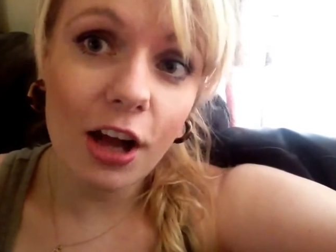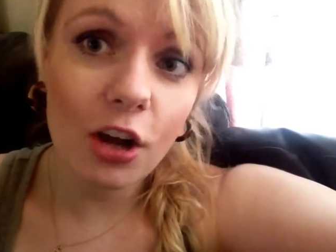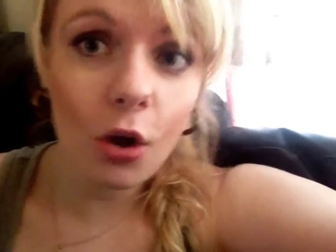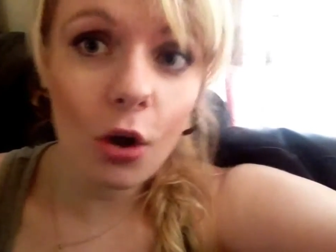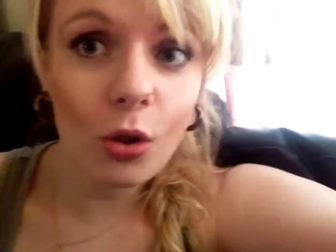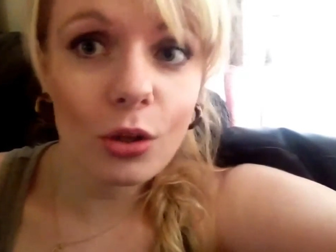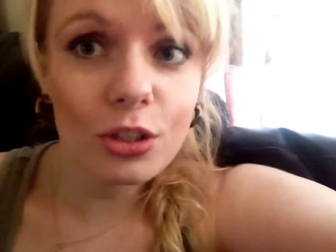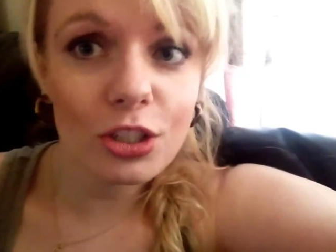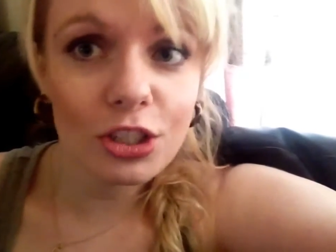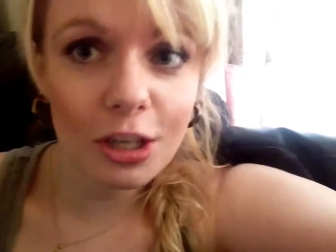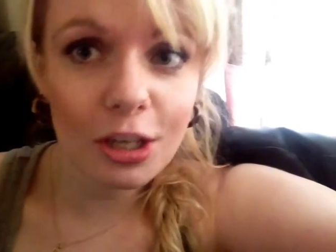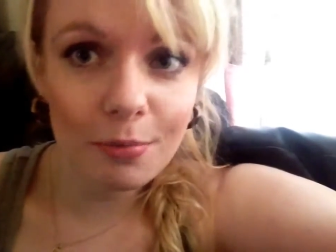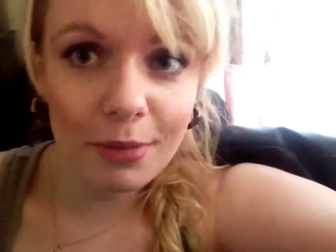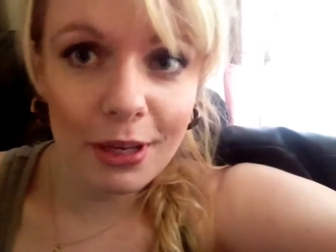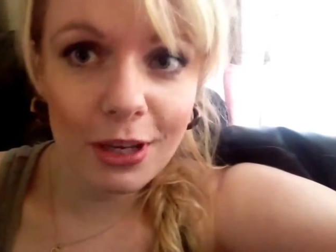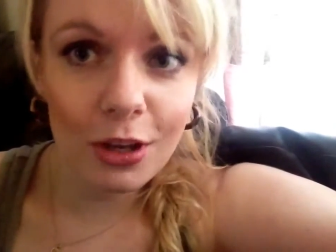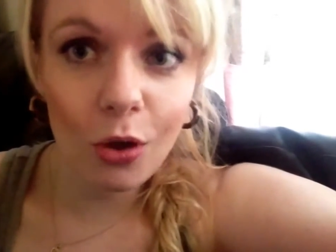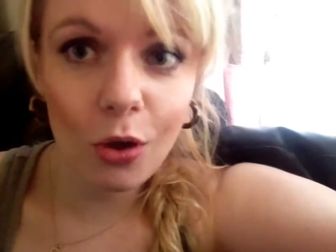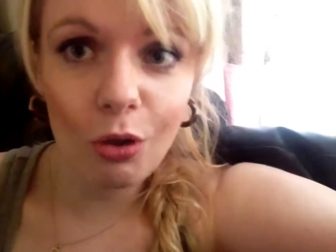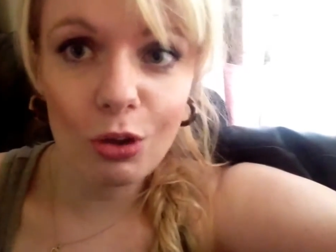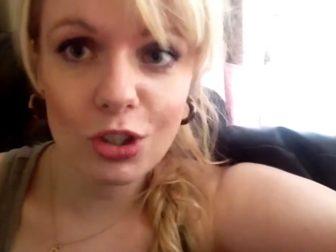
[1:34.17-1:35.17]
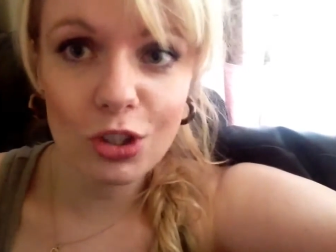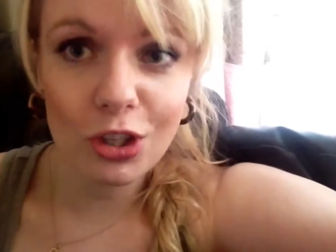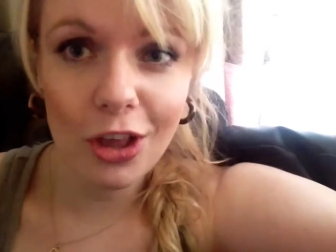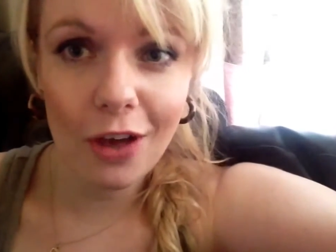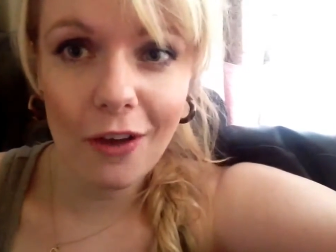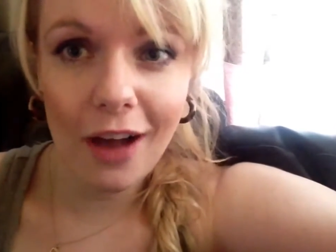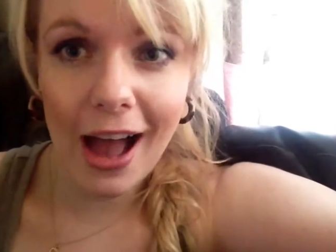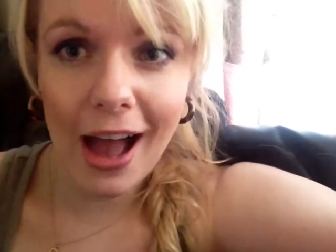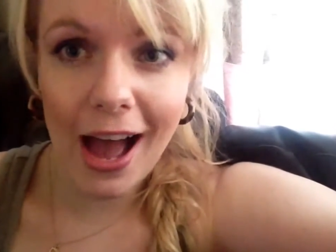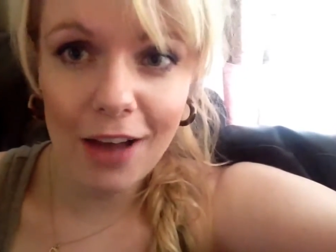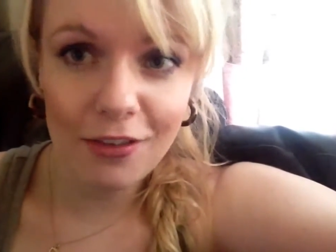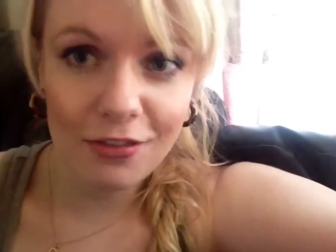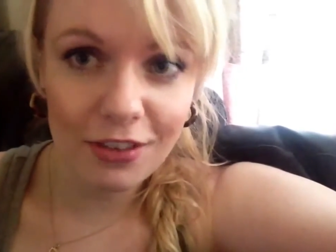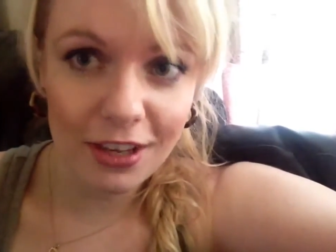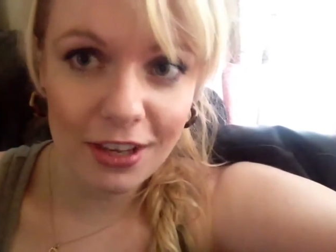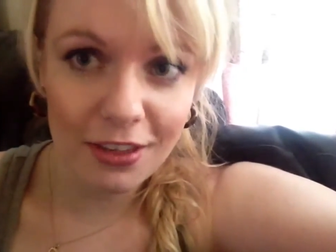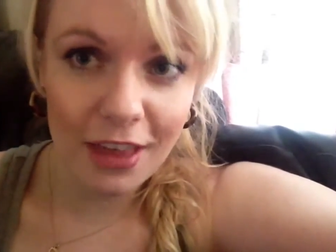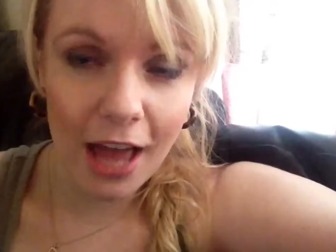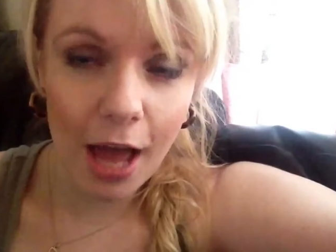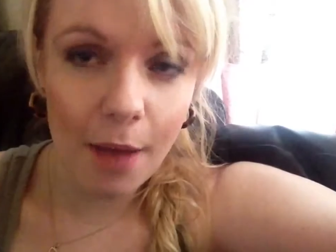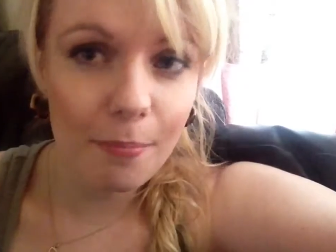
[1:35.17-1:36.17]
A Kolsch can be a Kolsch without
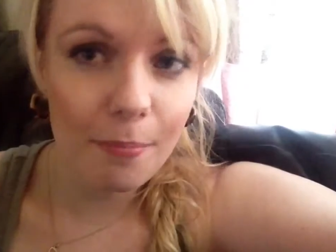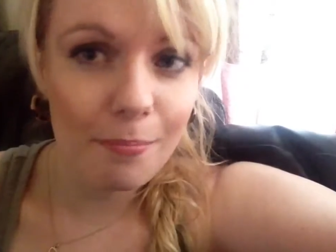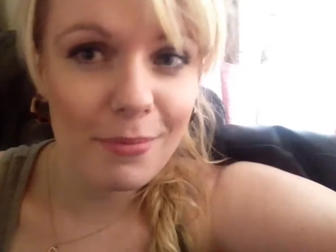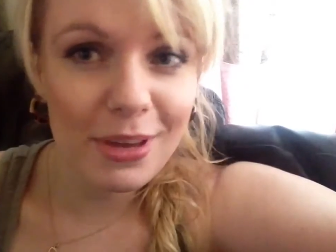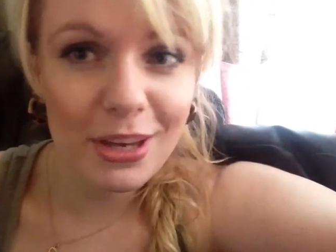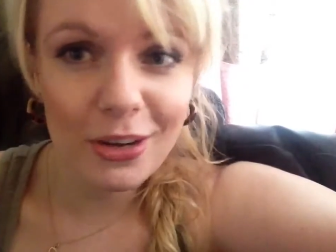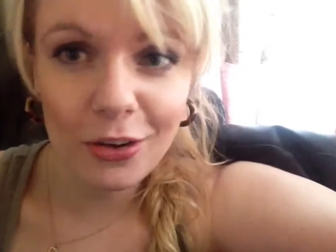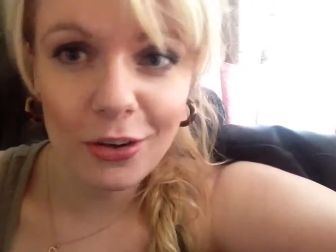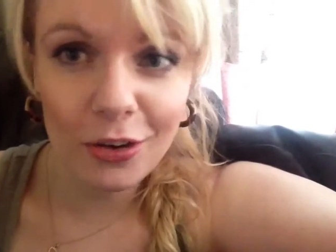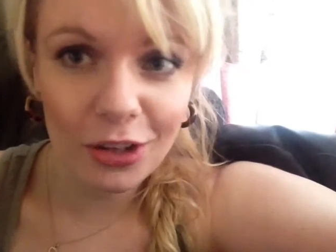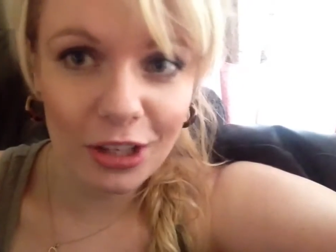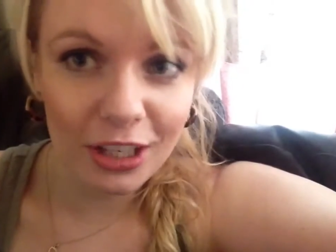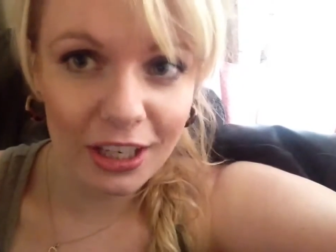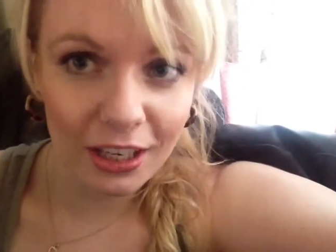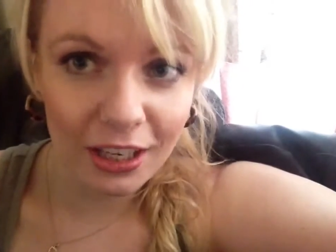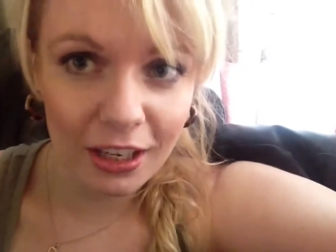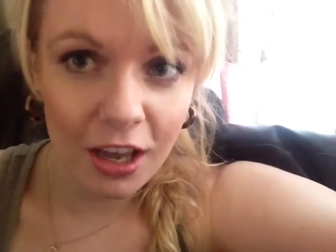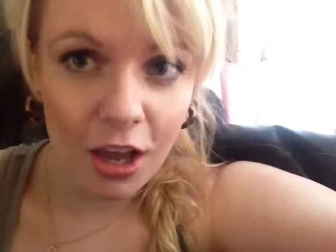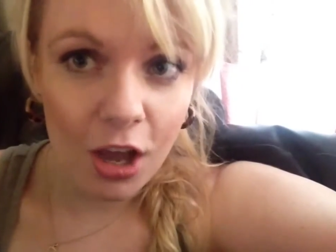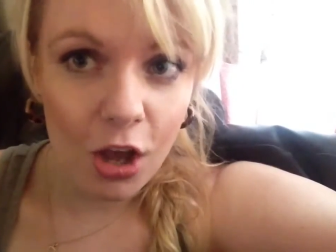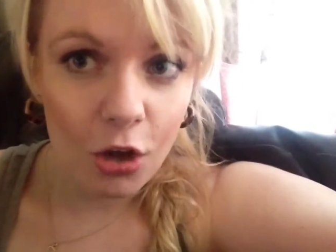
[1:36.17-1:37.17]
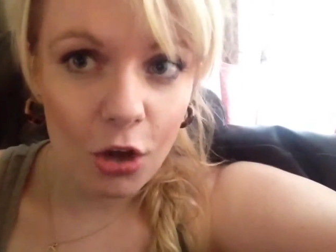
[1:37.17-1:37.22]
having that minerally